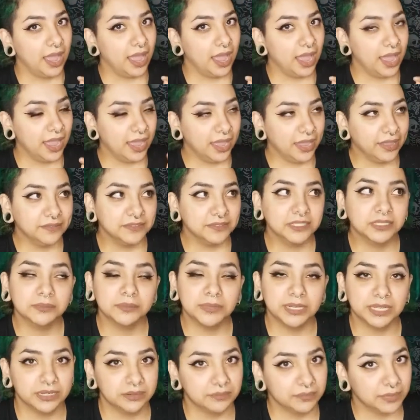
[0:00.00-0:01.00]
I have
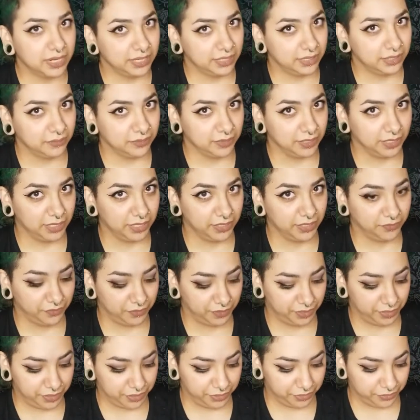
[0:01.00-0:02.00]
somebody in mind I want to gift
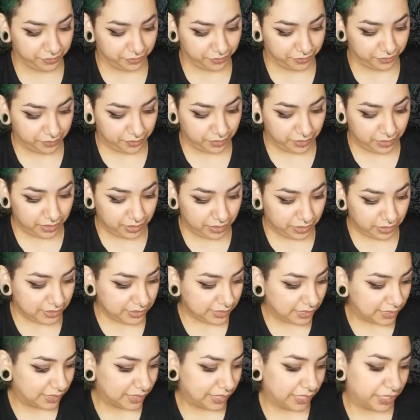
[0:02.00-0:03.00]
it to because
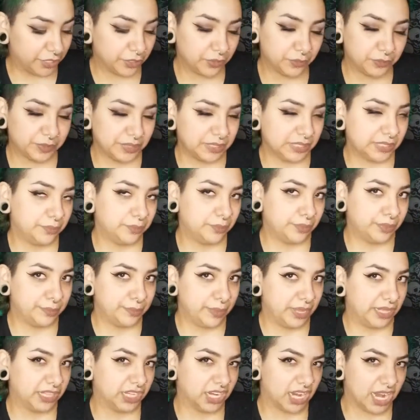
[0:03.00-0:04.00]
I think it'll really
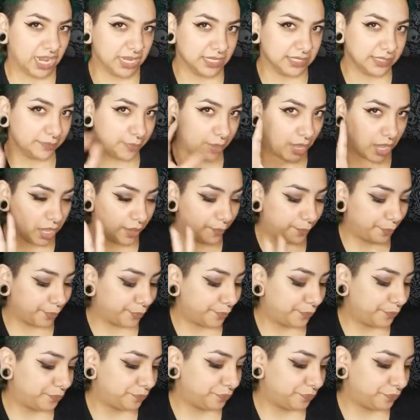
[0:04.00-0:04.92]
make their eyes pop.